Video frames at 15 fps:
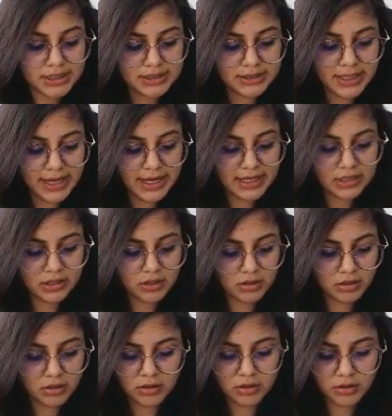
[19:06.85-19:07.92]

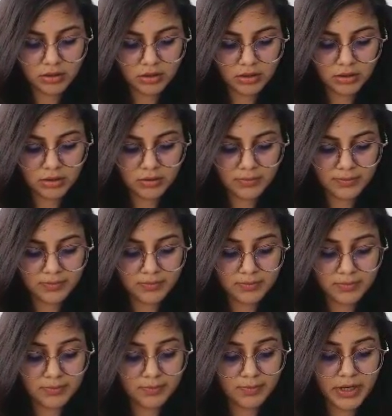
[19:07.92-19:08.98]
Then
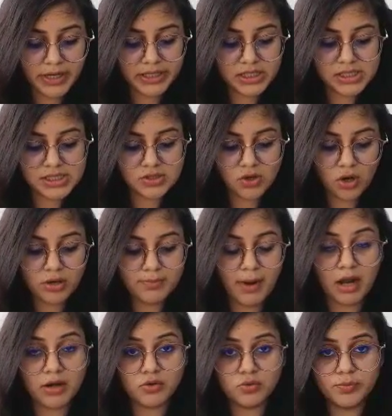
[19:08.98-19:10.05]
it is not
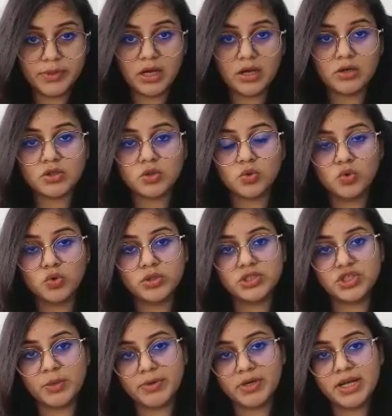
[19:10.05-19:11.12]
Bhanupriya who
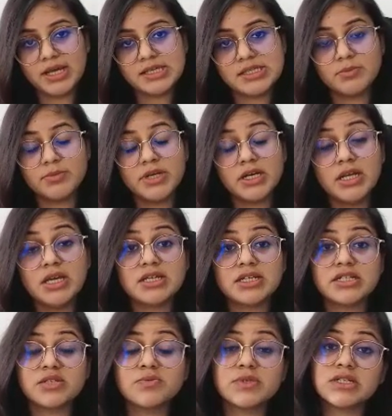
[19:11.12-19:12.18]
jeopardized the meeting,
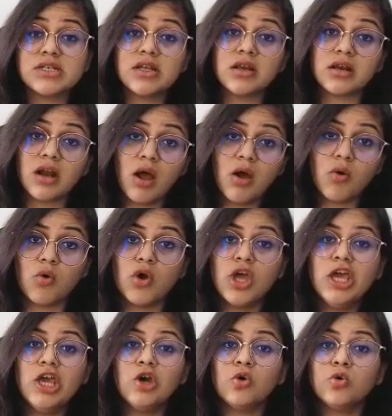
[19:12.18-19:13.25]
it is Mr. Rao
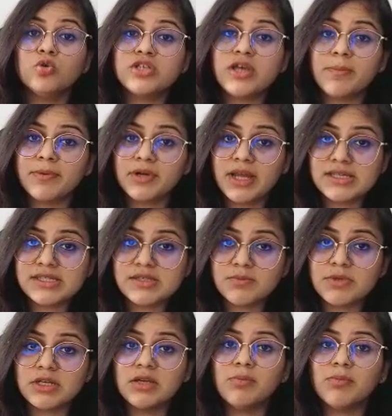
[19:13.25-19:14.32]
who jeopardized the
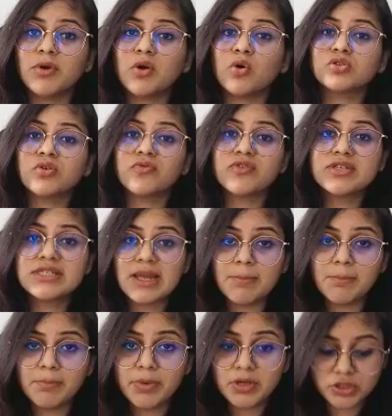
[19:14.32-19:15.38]
meeting because of his
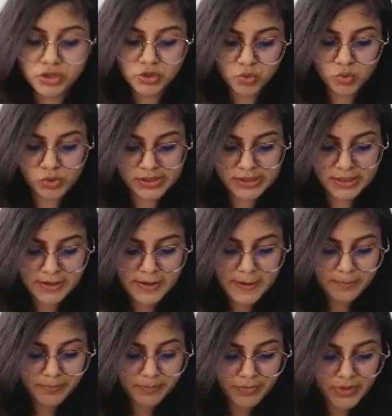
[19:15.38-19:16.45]
temper issues.
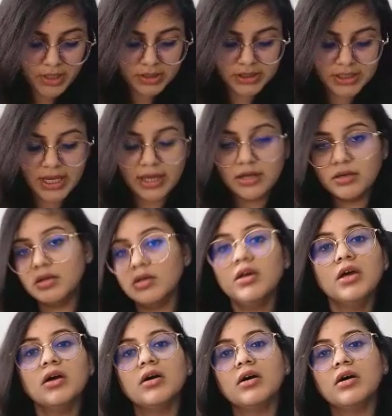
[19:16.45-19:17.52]
Then
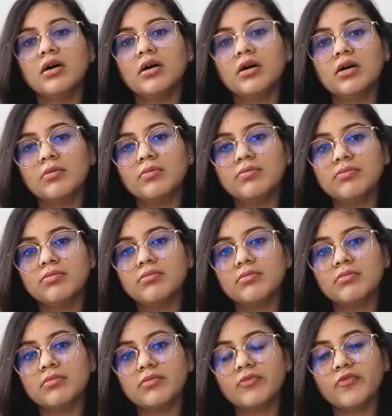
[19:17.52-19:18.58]

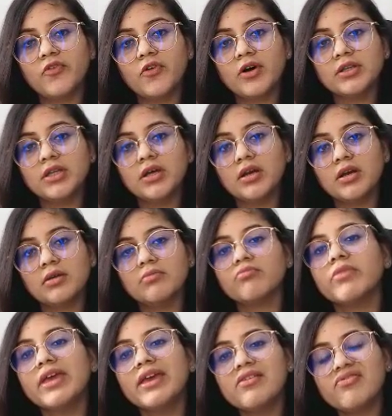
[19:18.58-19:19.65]
further,
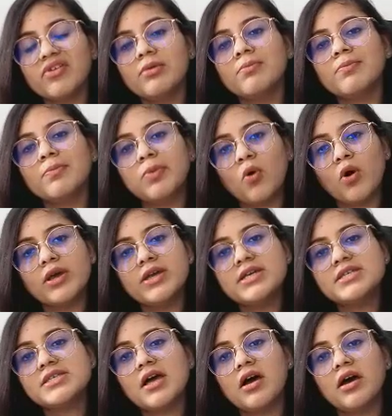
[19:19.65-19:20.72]
if
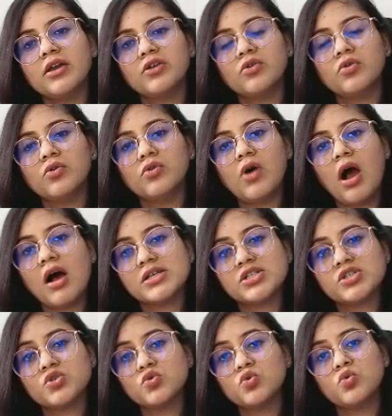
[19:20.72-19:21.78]
employees are
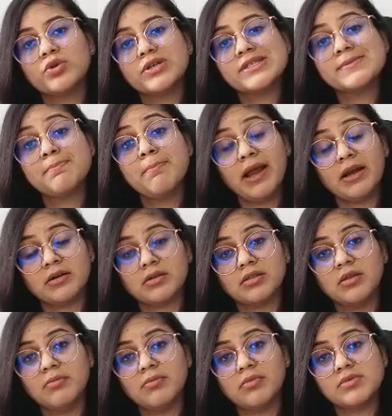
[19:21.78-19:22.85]
asked to
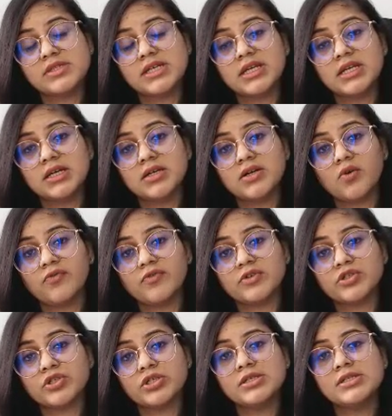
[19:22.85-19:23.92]
respect the senior
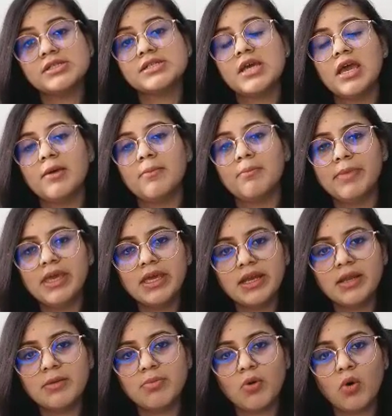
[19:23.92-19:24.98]
officials, being
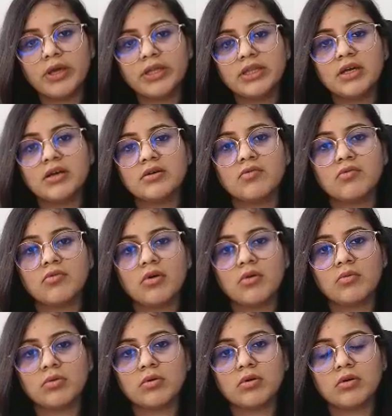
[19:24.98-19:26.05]
an employee they're
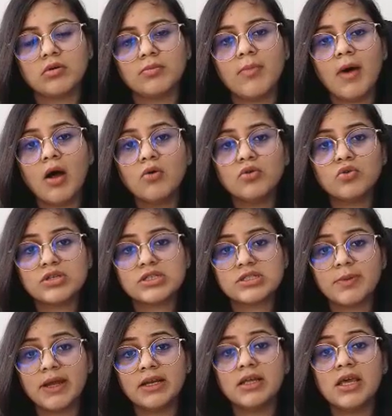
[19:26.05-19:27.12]
bound to
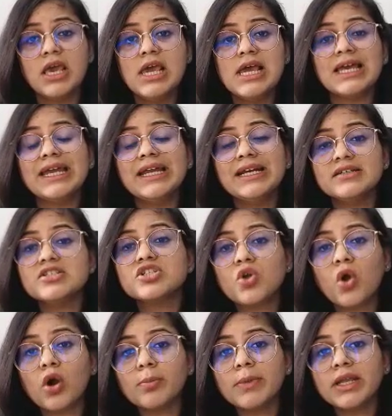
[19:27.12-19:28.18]
respect. It
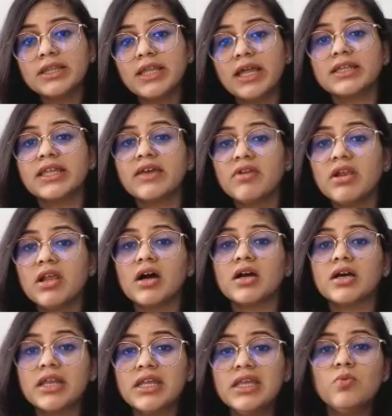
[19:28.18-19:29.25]
does not mean that they will
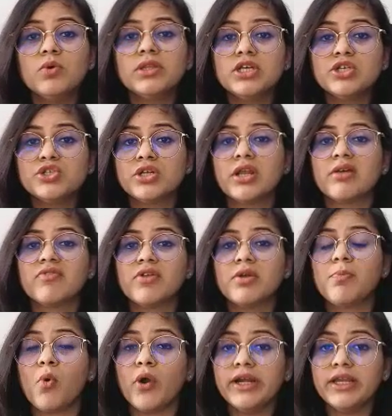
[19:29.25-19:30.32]
agree with each and
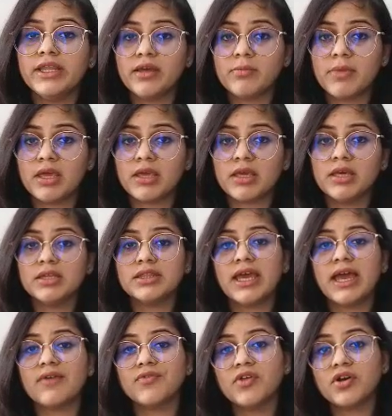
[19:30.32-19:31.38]
every point they're making.
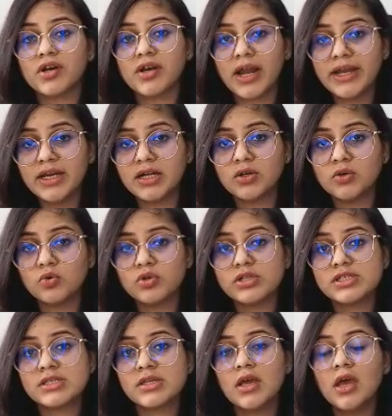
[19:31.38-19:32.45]
They have the right
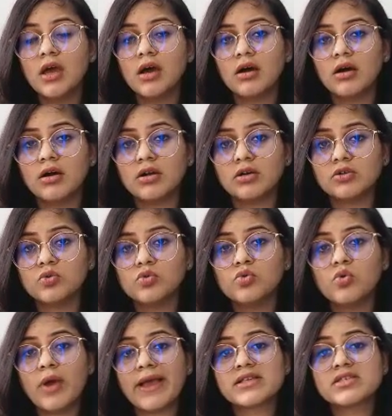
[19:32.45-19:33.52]

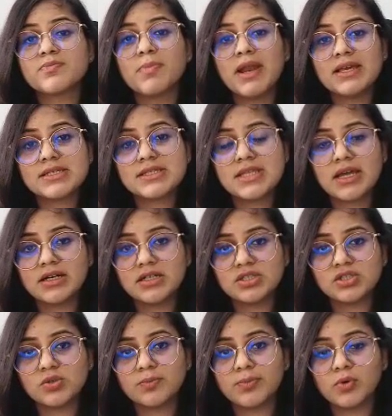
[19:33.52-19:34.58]
to express their
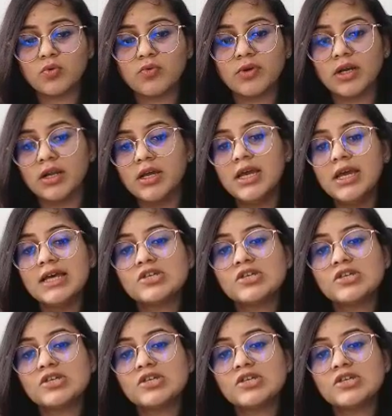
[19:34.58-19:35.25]
disapproval.